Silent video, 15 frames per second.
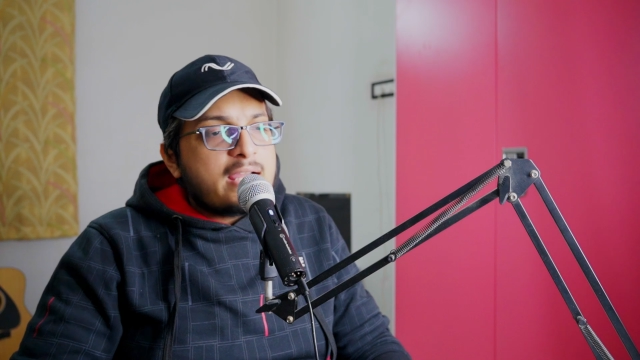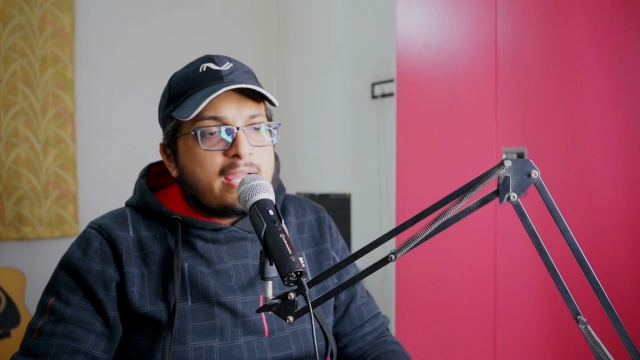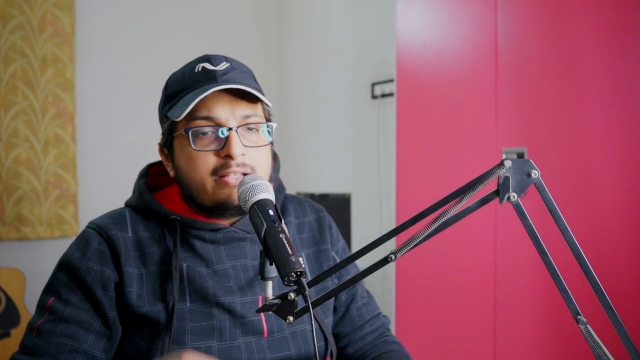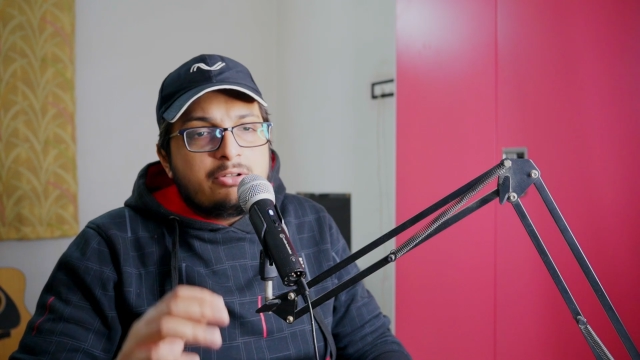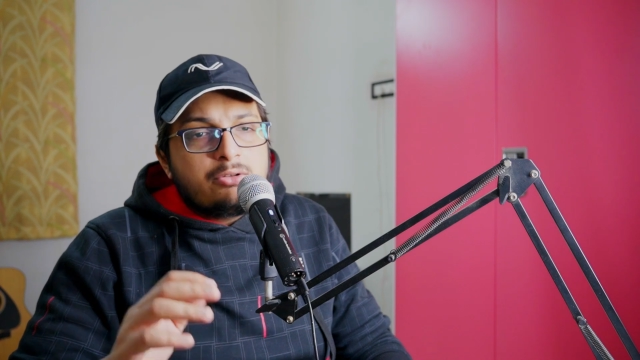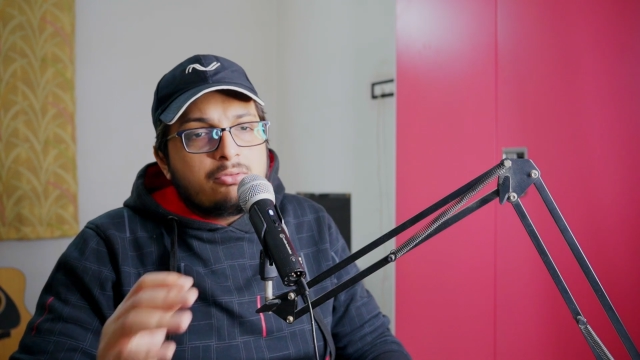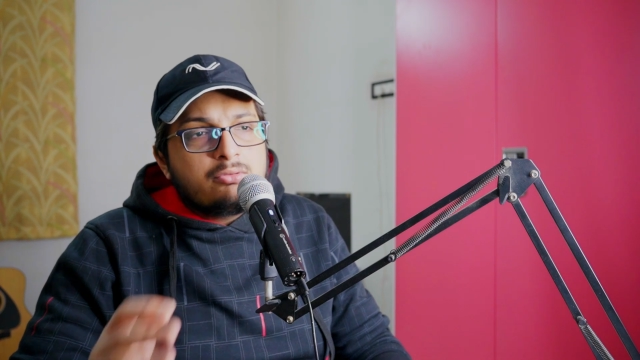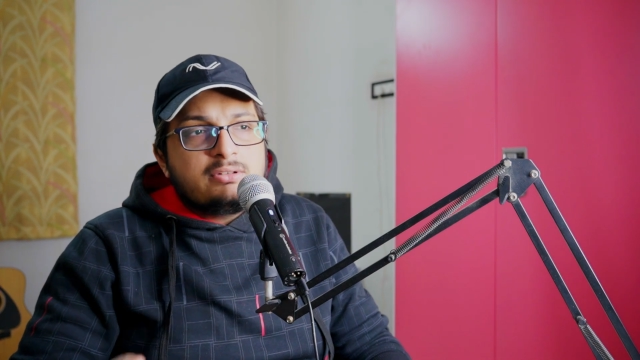I
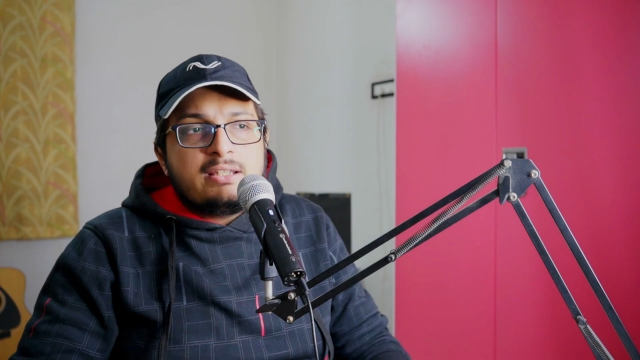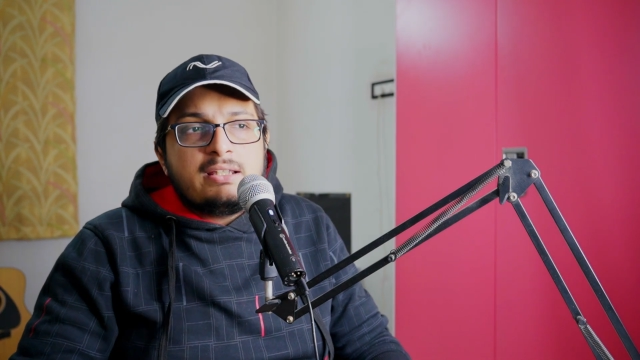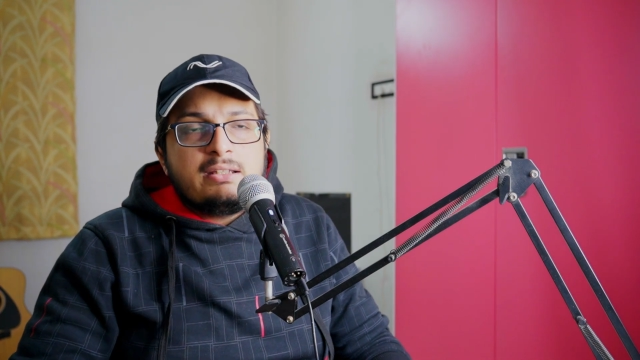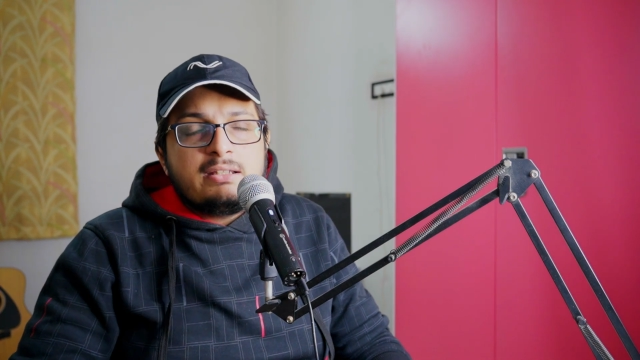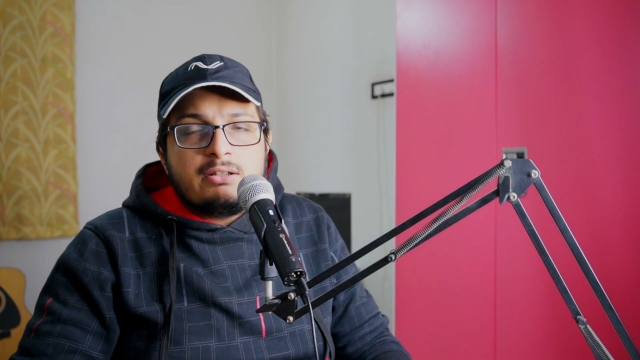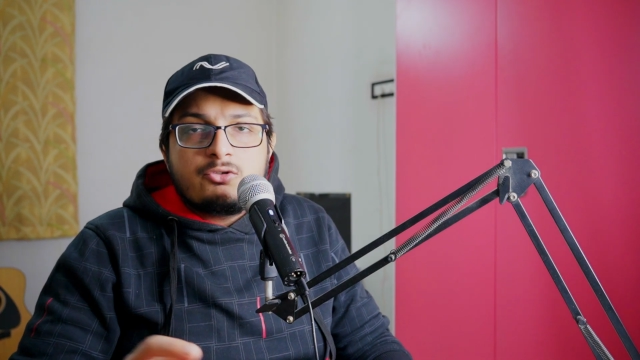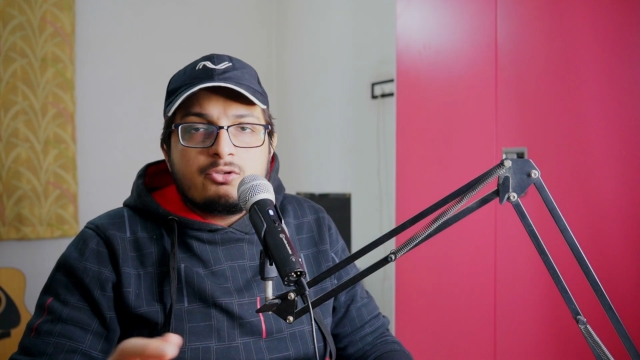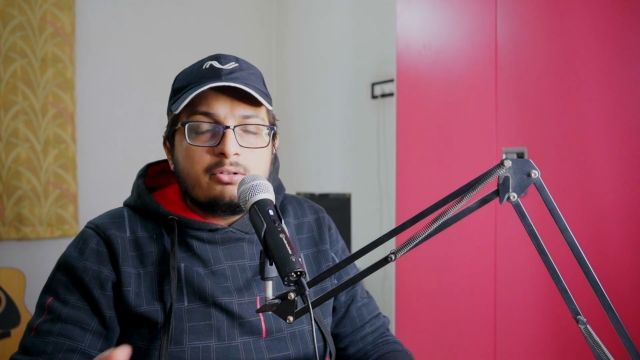don't
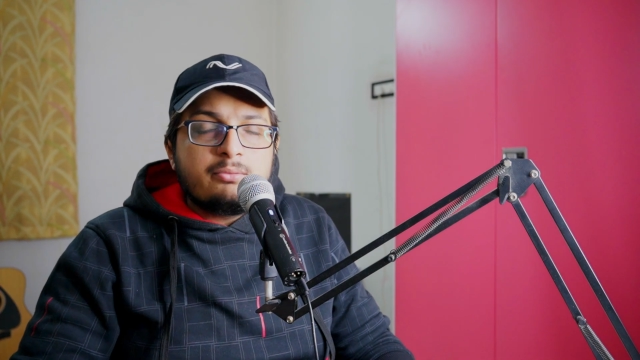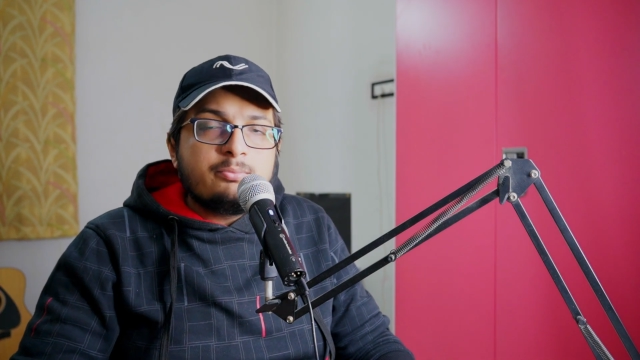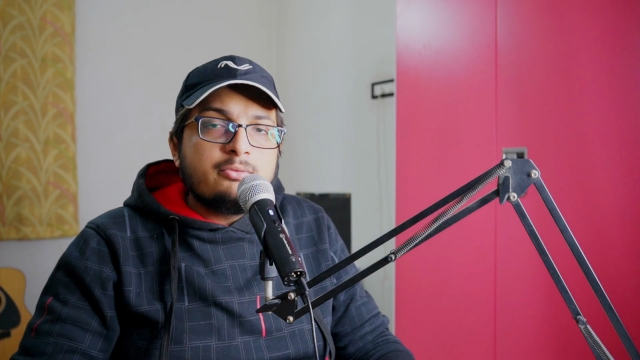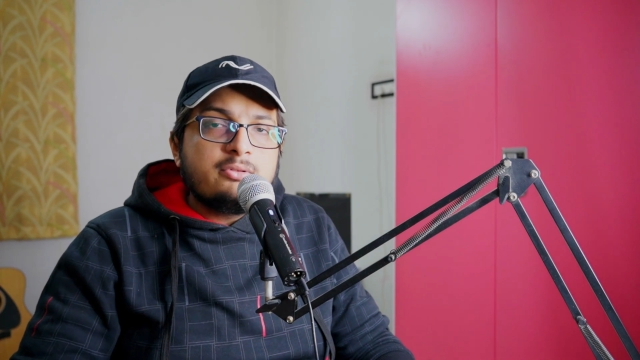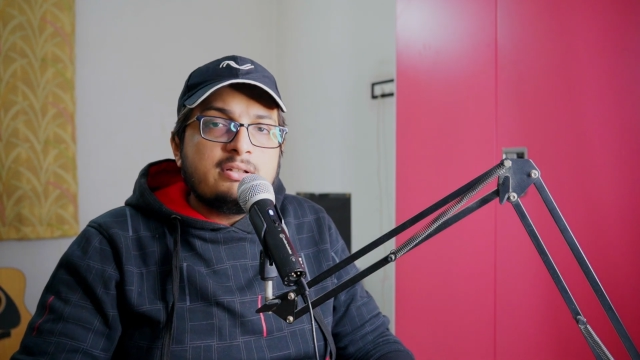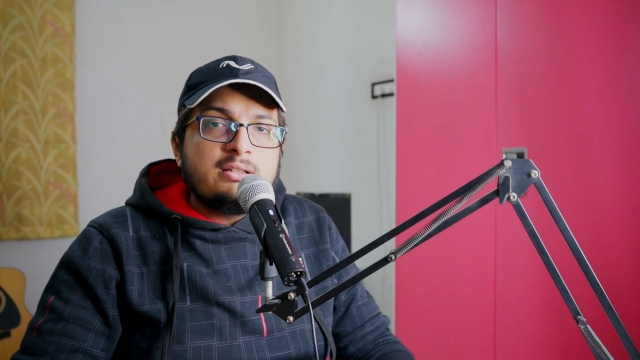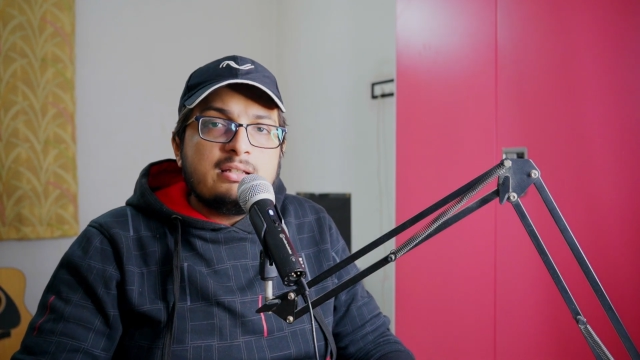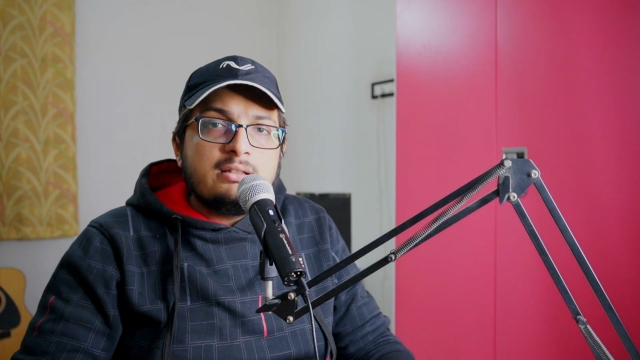think you should
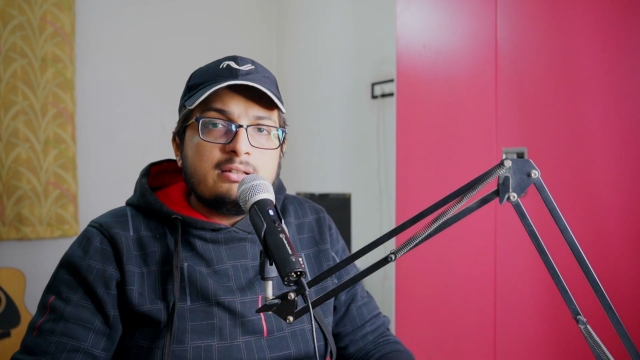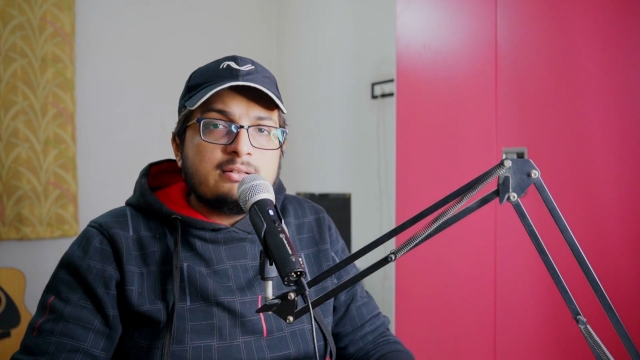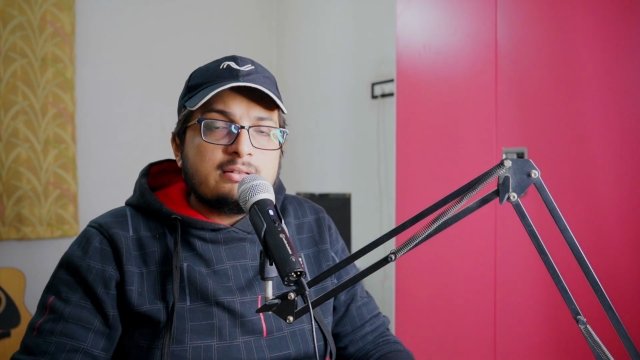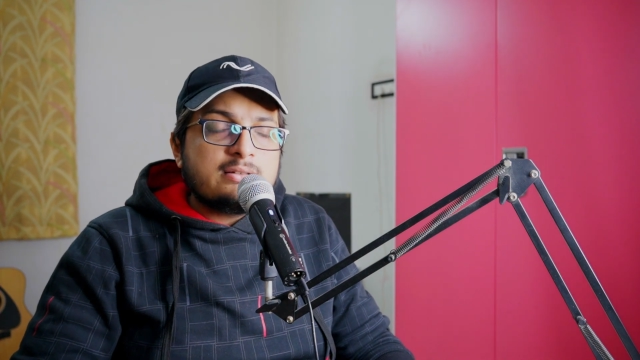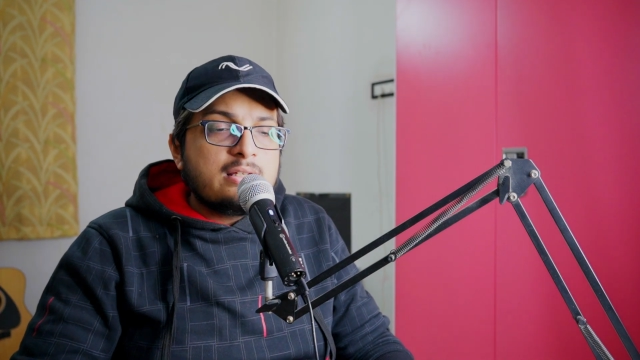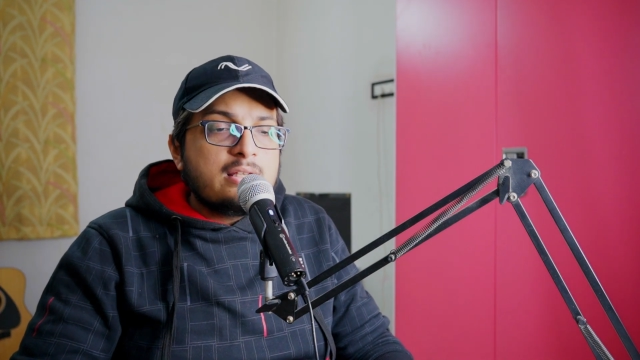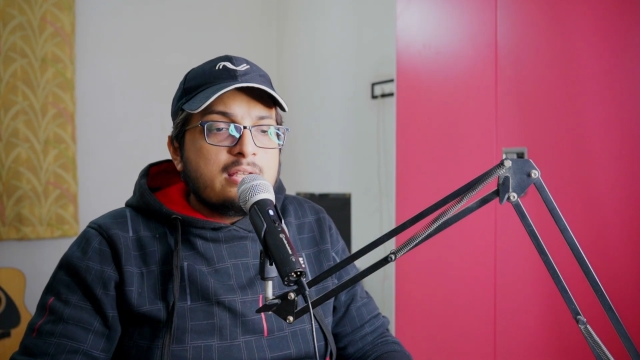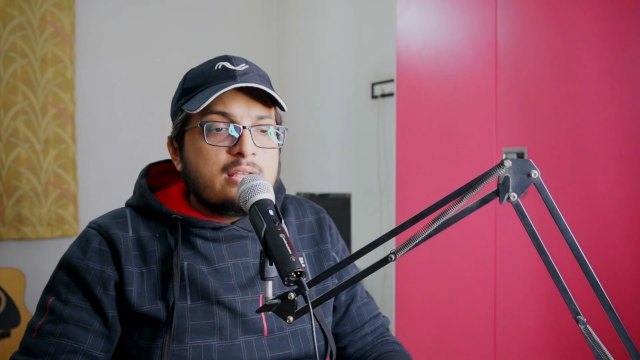put this